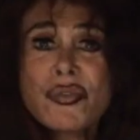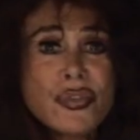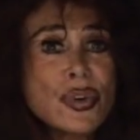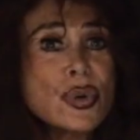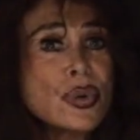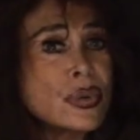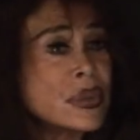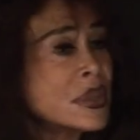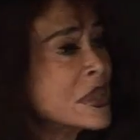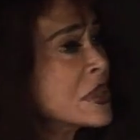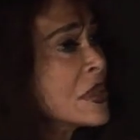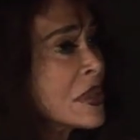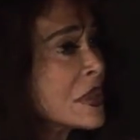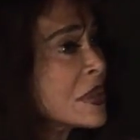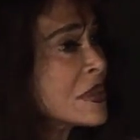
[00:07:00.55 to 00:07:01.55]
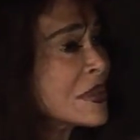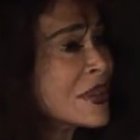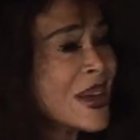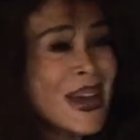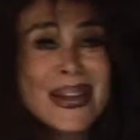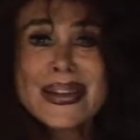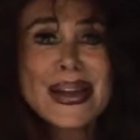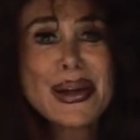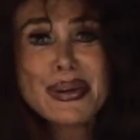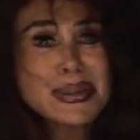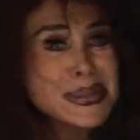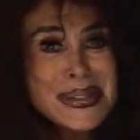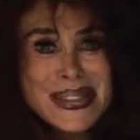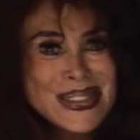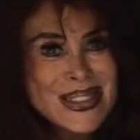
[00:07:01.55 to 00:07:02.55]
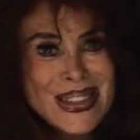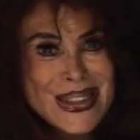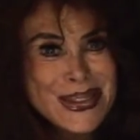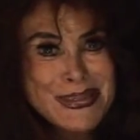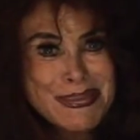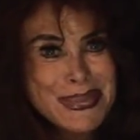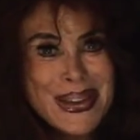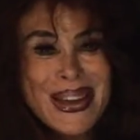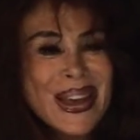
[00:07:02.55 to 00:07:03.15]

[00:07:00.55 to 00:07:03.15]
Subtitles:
food, 8 hours sleep,